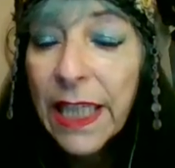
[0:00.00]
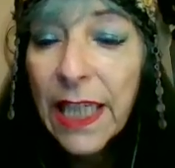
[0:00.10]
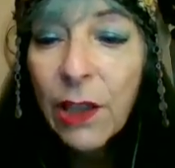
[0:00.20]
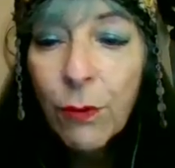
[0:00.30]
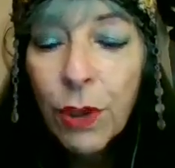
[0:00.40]

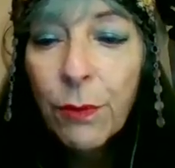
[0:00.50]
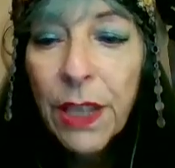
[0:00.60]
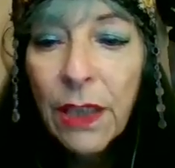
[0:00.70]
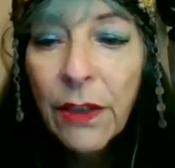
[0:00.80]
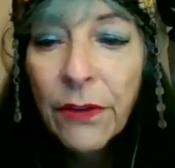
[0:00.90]
It will
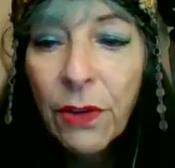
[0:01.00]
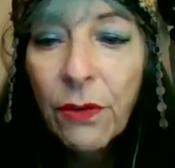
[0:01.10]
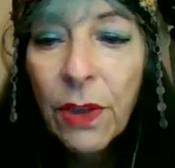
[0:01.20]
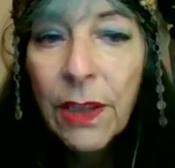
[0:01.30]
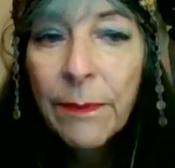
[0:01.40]
be
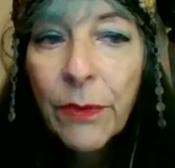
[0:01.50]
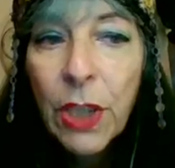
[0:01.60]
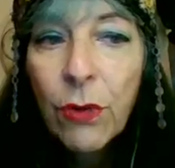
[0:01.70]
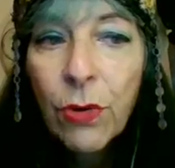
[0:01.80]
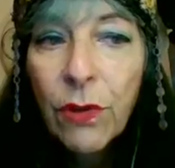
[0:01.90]
also,
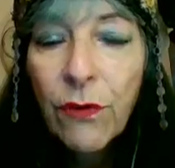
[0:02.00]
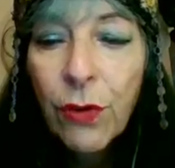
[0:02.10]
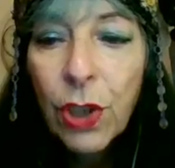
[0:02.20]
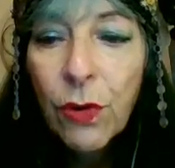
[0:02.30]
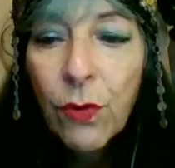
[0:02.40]
you know, good for
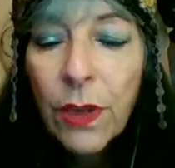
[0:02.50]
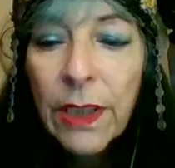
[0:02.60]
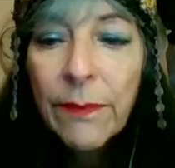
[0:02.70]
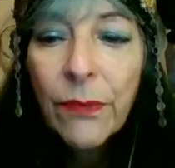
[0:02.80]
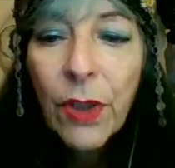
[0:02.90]
you
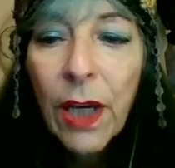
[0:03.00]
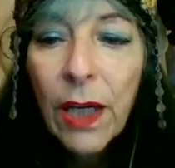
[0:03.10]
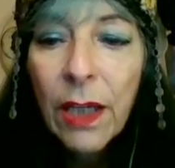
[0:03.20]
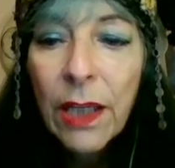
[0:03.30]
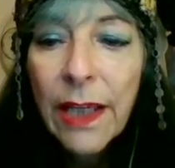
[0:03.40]

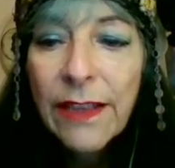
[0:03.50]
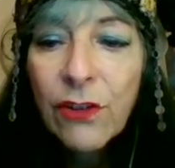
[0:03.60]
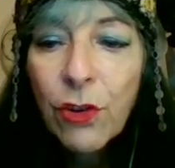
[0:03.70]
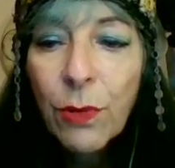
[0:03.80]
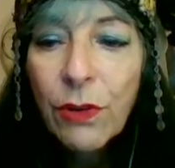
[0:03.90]
as
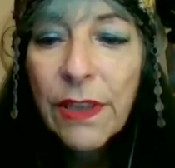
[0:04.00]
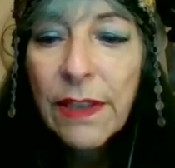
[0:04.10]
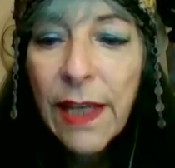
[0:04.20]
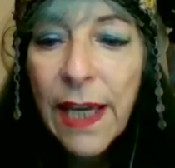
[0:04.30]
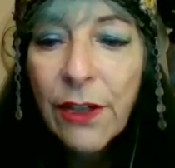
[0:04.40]
Jupiter and
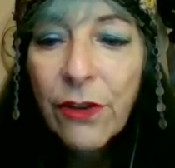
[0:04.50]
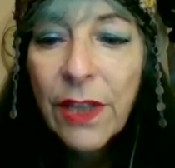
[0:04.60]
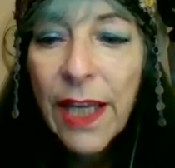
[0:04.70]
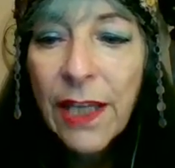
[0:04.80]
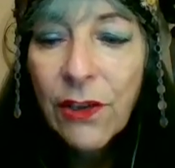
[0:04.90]
Saturn
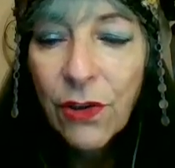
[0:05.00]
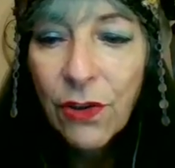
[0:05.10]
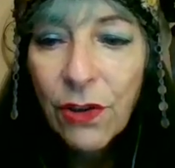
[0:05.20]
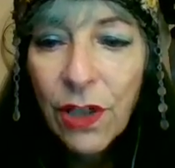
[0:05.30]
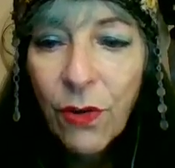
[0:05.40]

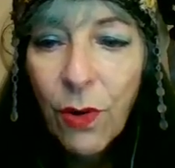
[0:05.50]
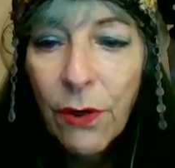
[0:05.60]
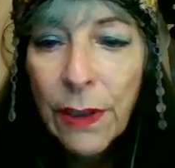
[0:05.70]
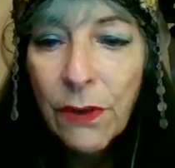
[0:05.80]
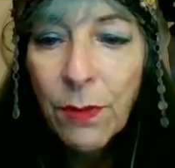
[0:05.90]
enter
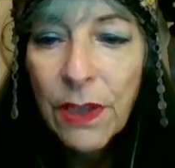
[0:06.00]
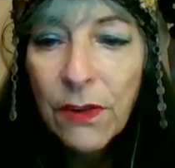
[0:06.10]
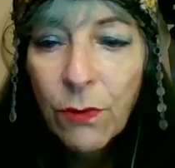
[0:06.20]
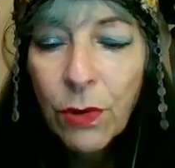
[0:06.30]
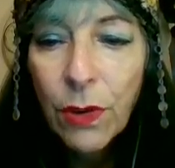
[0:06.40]
Aquarius, because
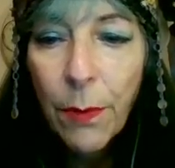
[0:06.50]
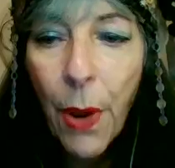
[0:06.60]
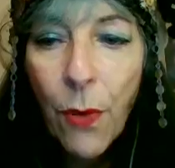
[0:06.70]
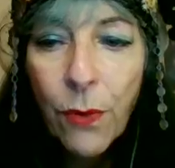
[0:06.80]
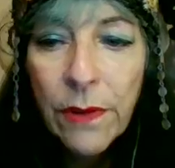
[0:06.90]
it will
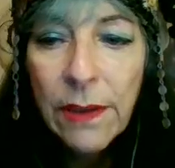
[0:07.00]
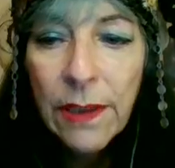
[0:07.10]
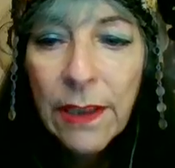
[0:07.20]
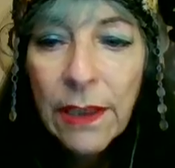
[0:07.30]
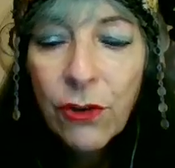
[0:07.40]
oppose,
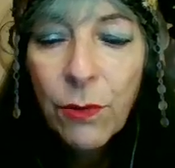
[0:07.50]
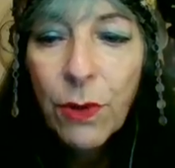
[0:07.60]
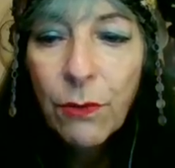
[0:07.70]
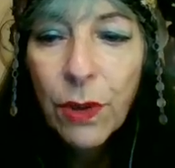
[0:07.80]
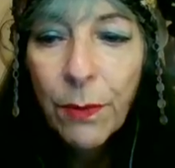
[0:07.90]

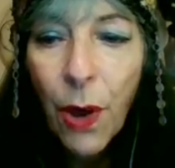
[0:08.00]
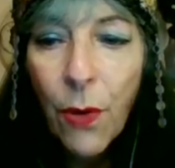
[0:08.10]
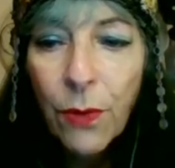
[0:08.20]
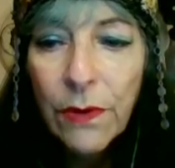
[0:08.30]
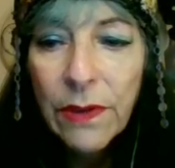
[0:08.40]
Jupiter will
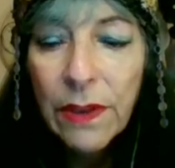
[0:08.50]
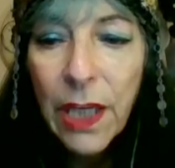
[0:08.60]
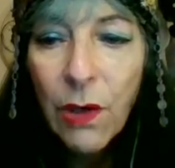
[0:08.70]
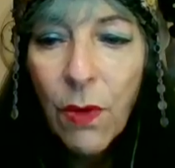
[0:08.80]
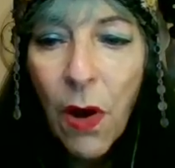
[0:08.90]
oppose
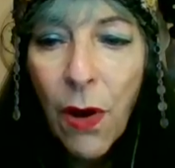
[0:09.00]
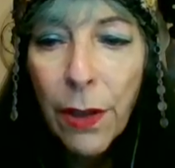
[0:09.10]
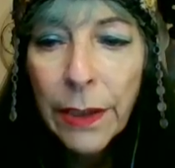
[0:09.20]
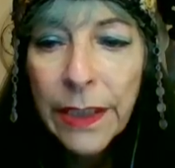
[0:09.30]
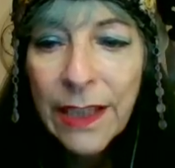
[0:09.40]
Leo
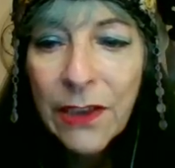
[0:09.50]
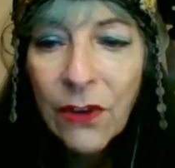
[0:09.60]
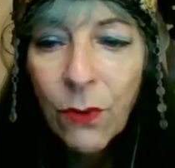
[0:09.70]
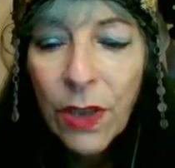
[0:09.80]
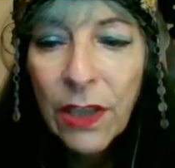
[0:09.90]
all in
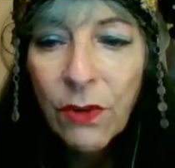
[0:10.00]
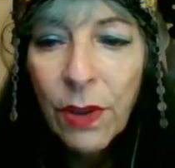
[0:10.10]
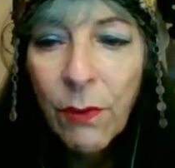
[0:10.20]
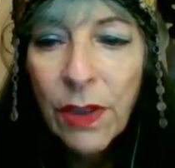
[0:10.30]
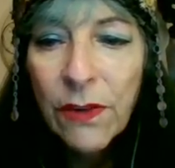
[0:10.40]

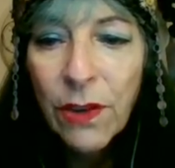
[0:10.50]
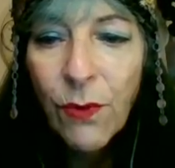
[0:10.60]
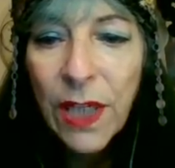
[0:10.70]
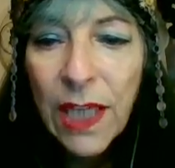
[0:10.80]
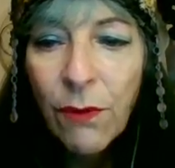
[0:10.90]
2021. So you
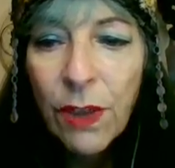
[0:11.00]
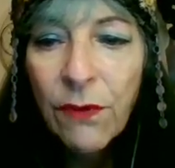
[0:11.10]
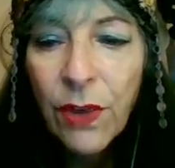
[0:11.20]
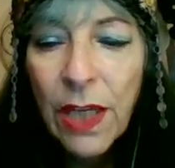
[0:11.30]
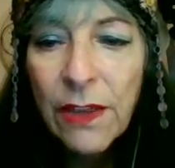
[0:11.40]
want to get ready
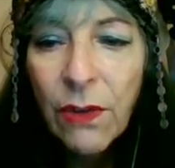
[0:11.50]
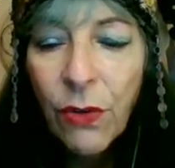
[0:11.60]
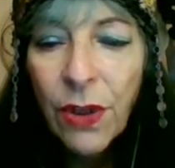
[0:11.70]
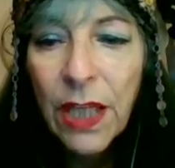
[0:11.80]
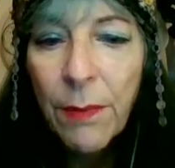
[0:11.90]
for that. So
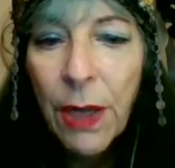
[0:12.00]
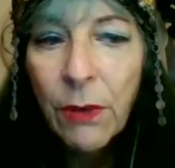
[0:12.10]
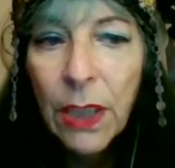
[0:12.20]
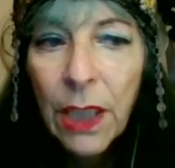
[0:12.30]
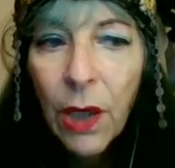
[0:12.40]
think
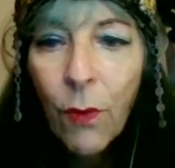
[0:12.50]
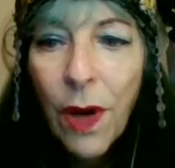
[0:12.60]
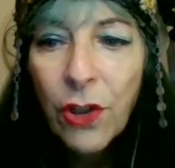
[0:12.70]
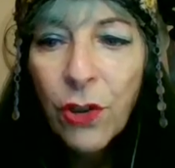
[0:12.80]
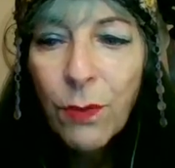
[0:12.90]
about,
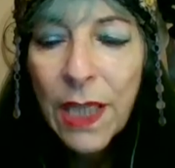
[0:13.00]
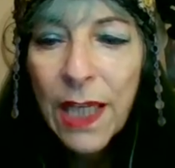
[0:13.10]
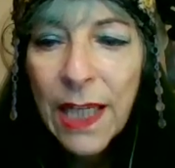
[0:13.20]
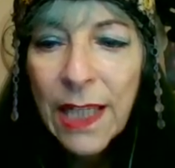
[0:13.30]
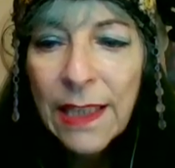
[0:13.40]
what new
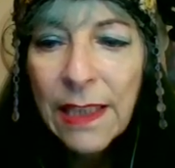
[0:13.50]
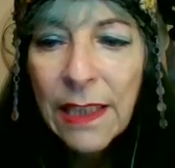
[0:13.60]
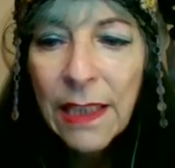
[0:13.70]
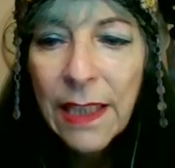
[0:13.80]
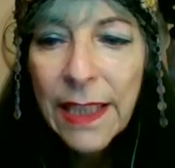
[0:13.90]
beginnings
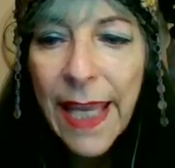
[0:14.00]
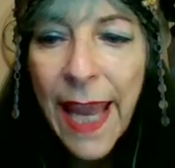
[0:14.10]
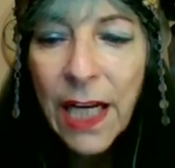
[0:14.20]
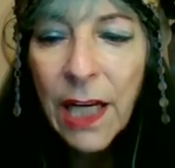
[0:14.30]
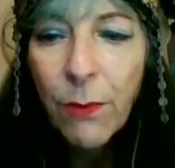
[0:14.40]

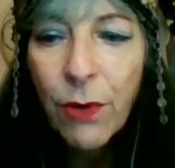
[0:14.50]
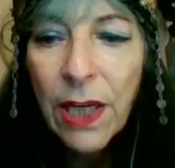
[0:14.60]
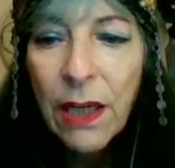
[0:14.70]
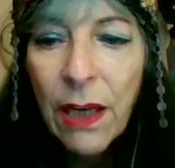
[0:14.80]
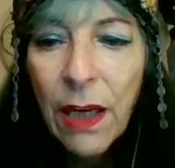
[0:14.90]
can I
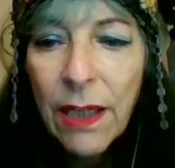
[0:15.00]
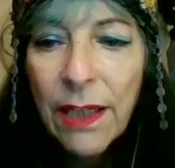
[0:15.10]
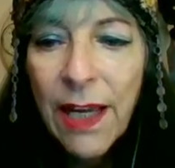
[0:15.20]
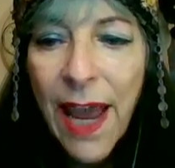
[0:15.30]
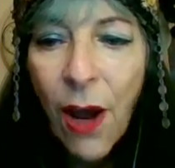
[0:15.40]
bring
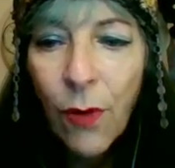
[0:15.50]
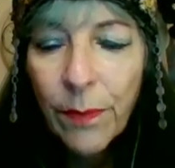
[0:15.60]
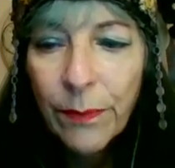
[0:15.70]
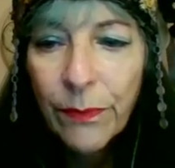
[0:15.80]
now?